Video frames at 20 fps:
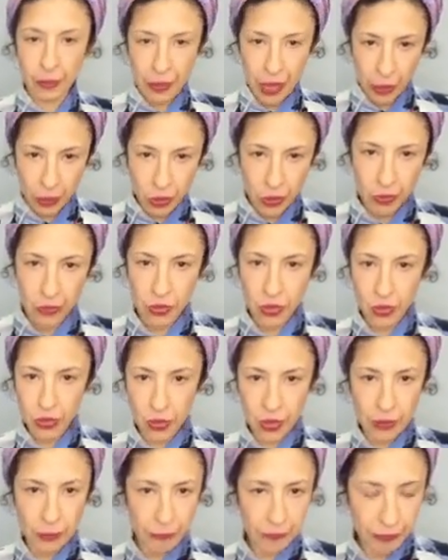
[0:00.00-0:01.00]
peplum, you
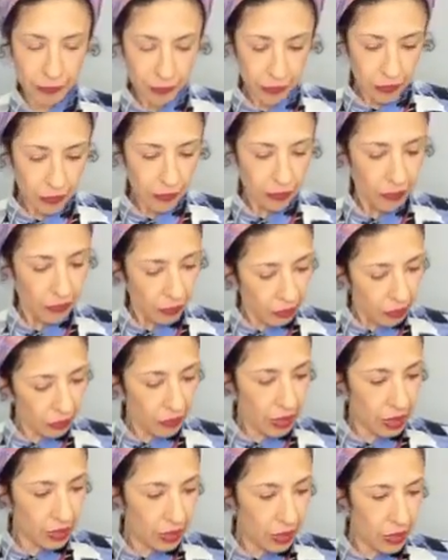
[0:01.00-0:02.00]
know, the
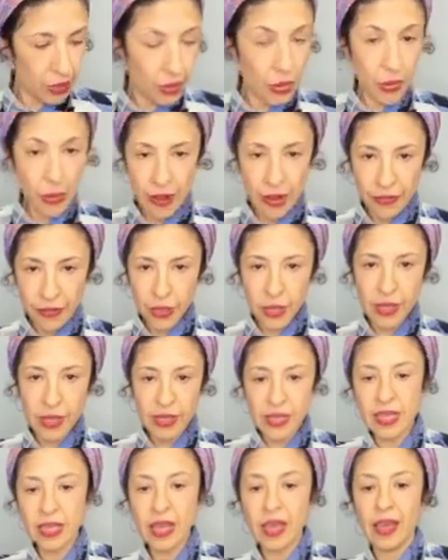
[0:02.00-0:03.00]
little
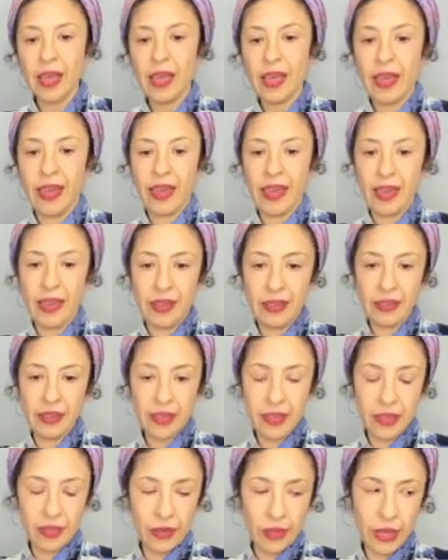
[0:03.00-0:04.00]
ruffles,
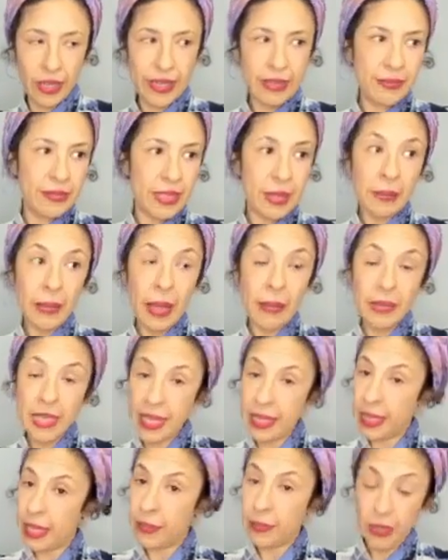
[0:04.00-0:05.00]
or sometimes
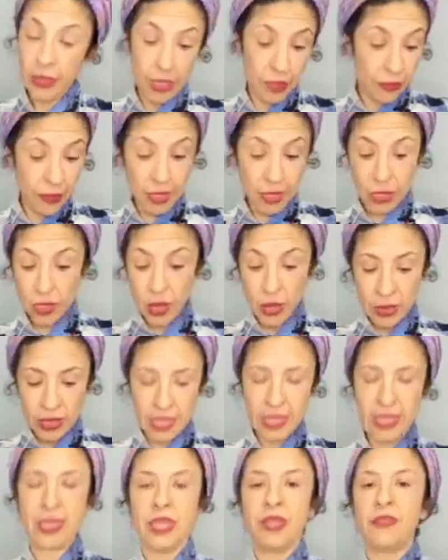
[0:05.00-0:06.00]
I take, if it's
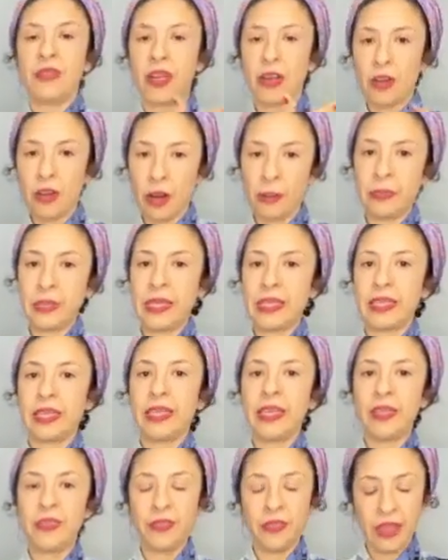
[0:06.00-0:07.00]
long sleeve, I crop the
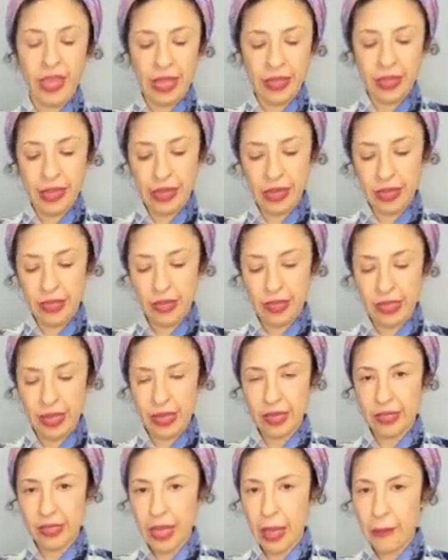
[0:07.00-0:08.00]
sleeve, and then I
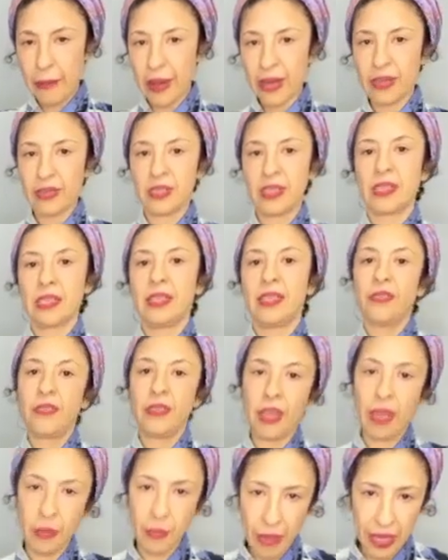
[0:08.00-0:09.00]
take that part of the
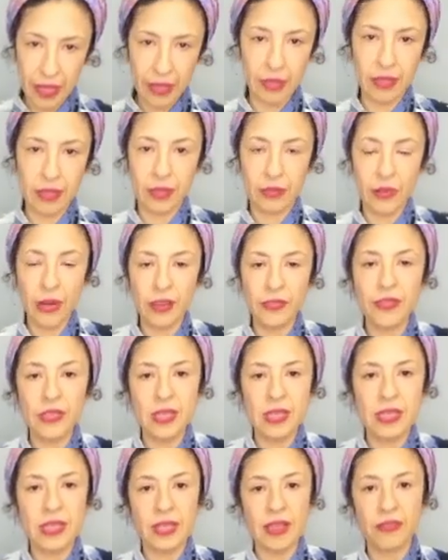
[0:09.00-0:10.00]
sleeve and make the
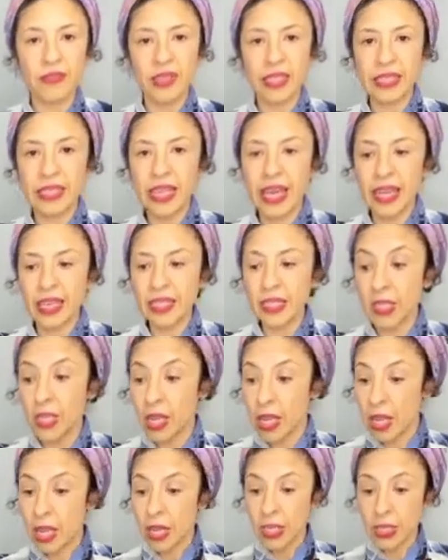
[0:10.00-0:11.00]
ruffles and stuff like that.
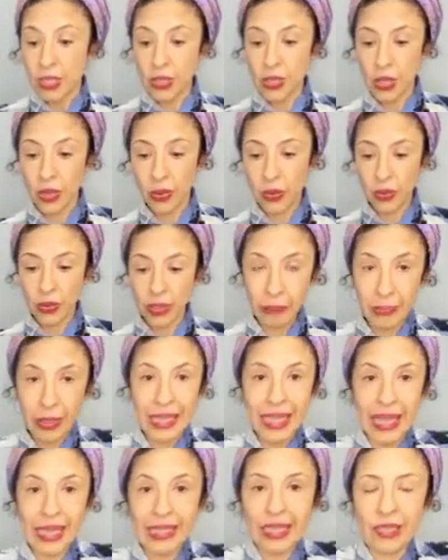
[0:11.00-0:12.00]
So,
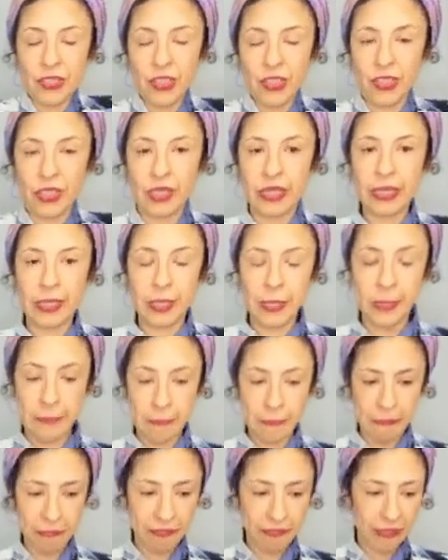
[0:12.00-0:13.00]
but then
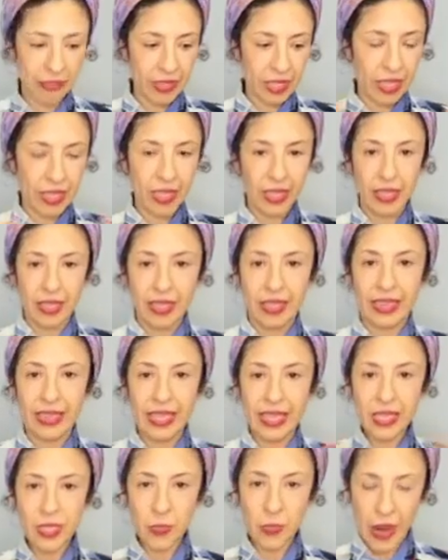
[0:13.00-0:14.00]

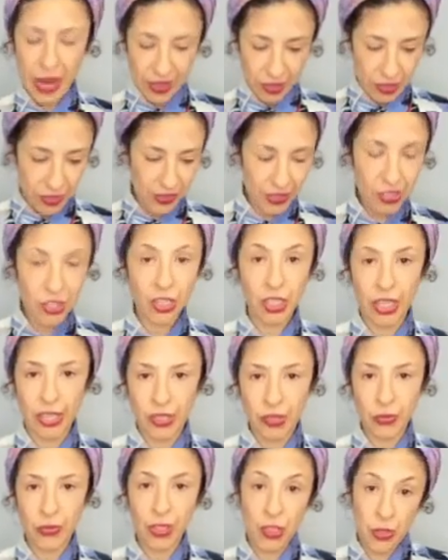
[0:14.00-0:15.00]
this part of the
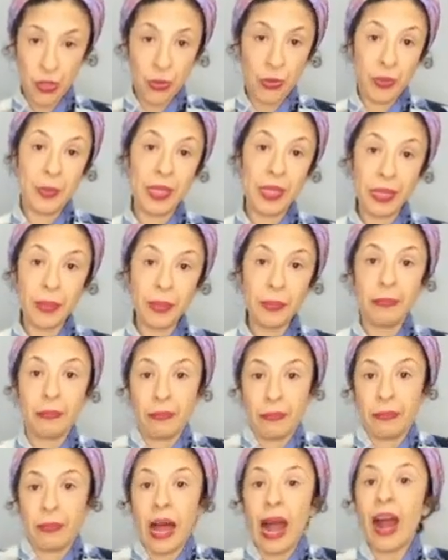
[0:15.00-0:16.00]
shirt, which would be the
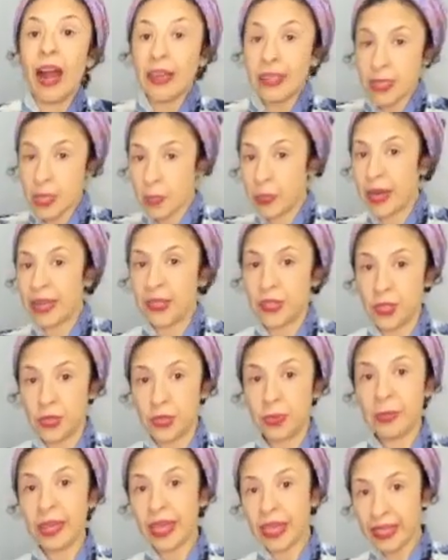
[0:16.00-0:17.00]
hardest part
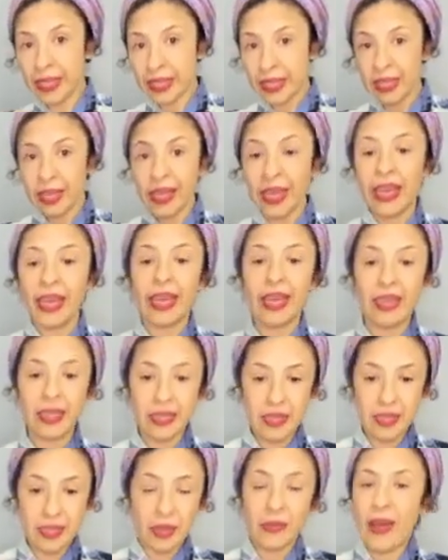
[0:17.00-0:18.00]
to make,
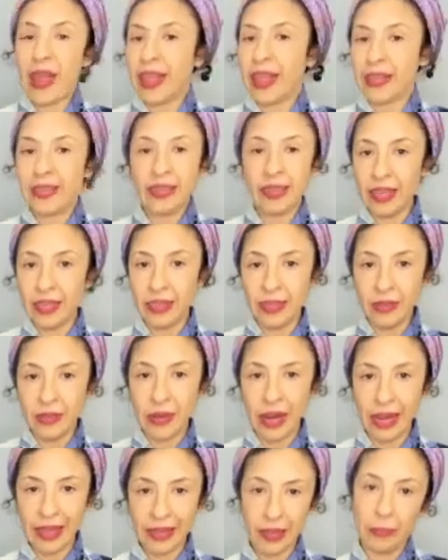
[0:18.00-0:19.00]
is already done,
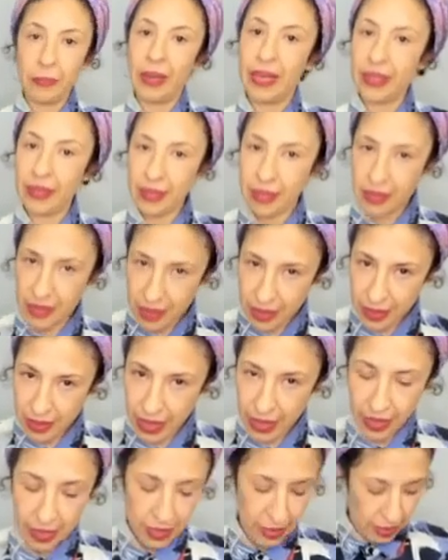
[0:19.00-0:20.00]
right? The buttons is
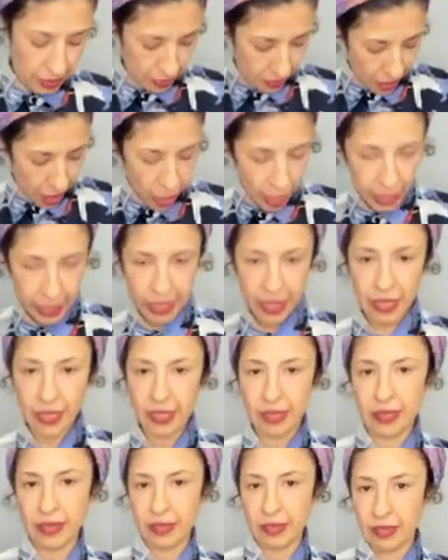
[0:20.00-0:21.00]
done, the
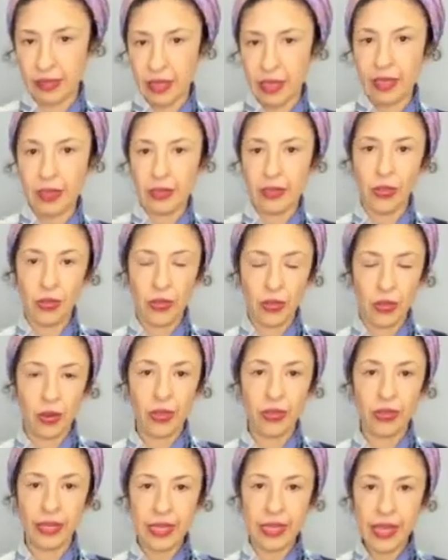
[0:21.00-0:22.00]
pocket, and, you know,
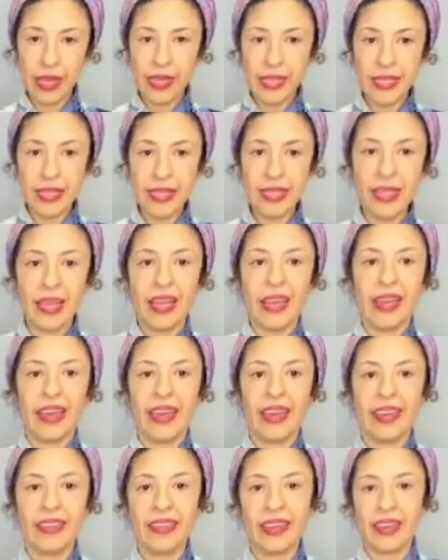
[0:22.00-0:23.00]
all this,
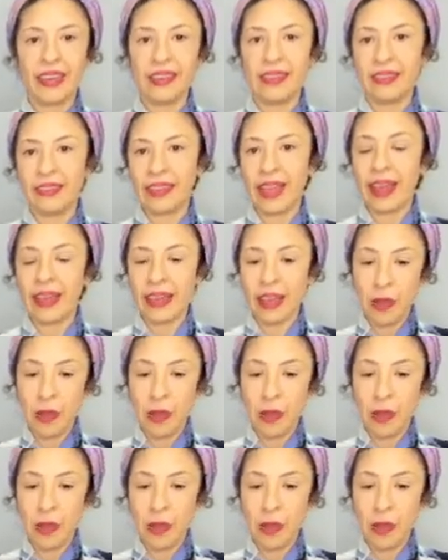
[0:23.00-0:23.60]
and then that,